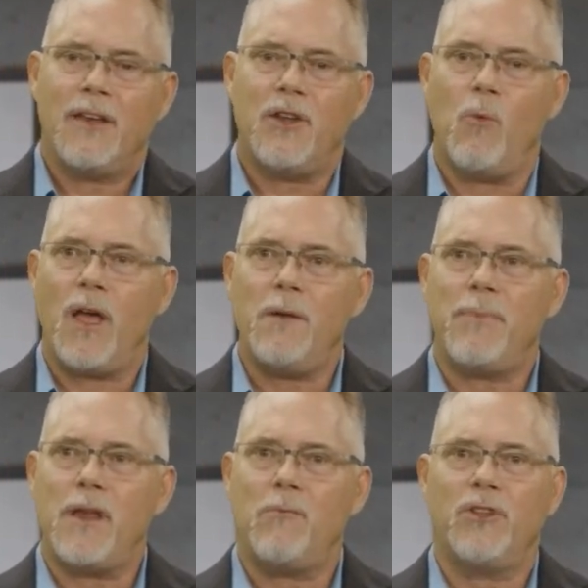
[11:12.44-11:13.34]
Do you want to
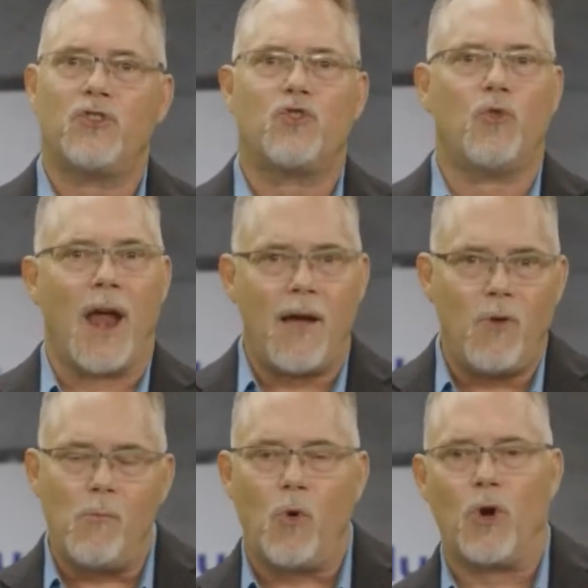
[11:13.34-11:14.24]
be able to
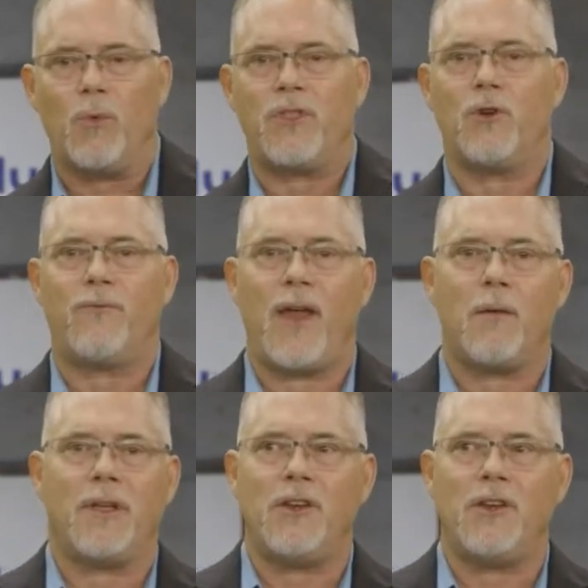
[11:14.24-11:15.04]
travel more with your family?